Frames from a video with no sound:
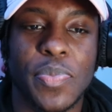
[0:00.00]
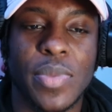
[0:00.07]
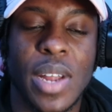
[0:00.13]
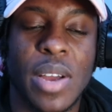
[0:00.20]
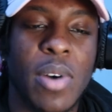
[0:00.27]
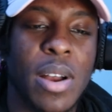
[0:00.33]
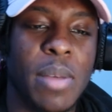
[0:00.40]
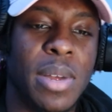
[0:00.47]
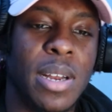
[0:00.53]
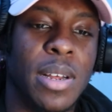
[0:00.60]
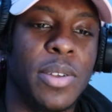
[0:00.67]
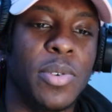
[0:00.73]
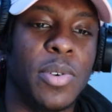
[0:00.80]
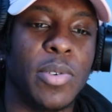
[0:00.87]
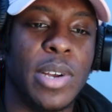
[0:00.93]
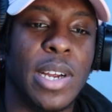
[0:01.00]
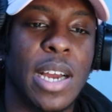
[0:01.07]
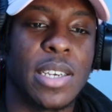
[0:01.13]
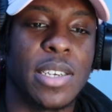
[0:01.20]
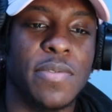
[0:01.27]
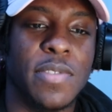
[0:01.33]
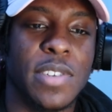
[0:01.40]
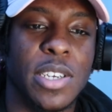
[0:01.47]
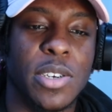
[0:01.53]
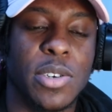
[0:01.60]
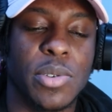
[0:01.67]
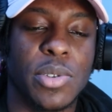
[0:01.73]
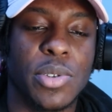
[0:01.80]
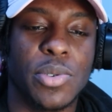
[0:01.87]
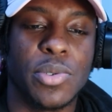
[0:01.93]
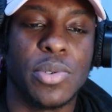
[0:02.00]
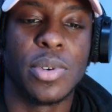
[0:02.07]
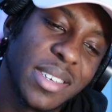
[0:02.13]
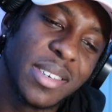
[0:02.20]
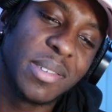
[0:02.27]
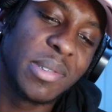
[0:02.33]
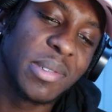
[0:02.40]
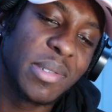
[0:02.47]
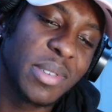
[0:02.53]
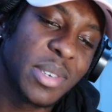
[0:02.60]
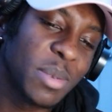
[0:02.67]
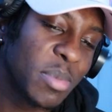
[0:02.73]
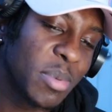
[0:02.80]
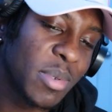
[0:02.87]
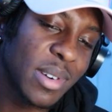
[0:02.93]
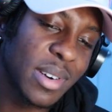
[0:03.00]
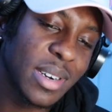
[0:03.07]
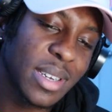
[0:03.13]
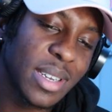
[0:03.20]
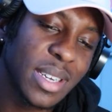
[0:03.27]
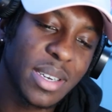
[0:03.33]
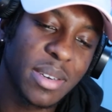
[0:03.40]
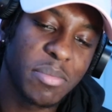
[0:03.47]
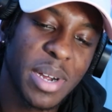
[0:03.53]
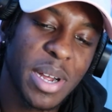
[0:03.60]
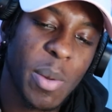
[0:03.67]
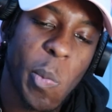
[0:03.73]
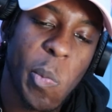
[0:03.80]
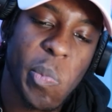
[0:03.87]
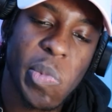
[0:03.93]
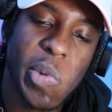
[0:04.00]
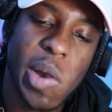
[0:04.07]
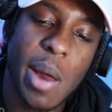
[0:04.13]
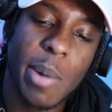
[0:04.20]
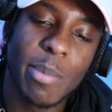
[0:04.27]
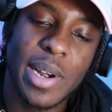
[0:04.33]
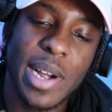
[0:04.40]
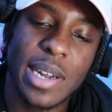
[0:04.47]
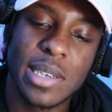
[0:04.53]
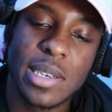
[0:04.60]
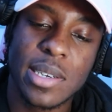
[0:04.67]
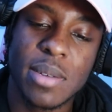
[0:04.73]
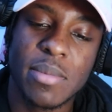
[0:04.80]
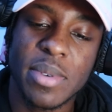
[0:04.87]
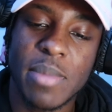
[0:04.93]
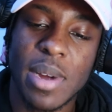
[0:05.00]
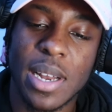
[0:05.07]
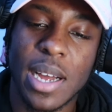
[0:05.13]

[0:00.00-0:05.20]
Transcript: they wanted me to do a reaction video too, you know, support a little bit. But yeah, this is gonna be my